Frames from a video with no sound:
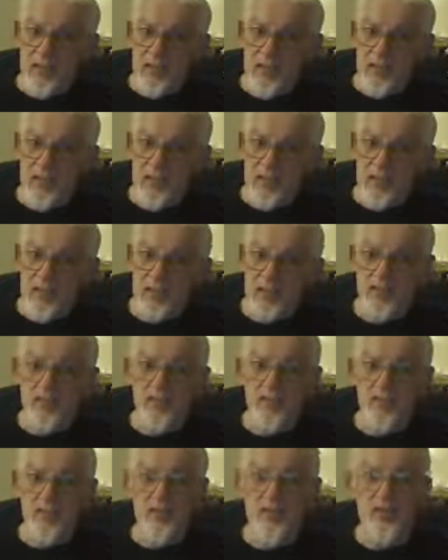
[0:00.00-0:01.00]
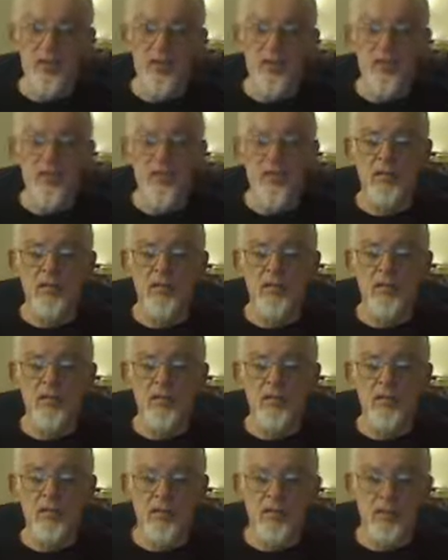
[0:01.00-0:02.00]
The next door,
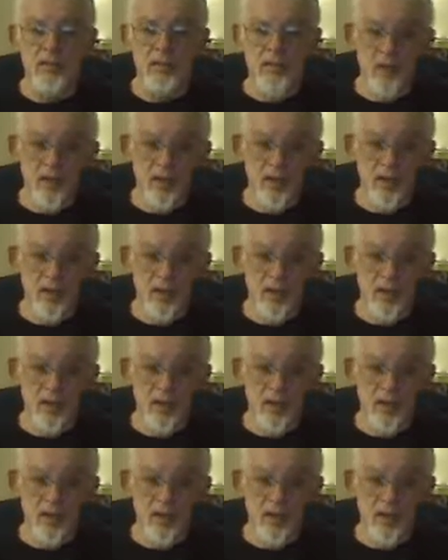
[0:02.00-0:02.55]
somebody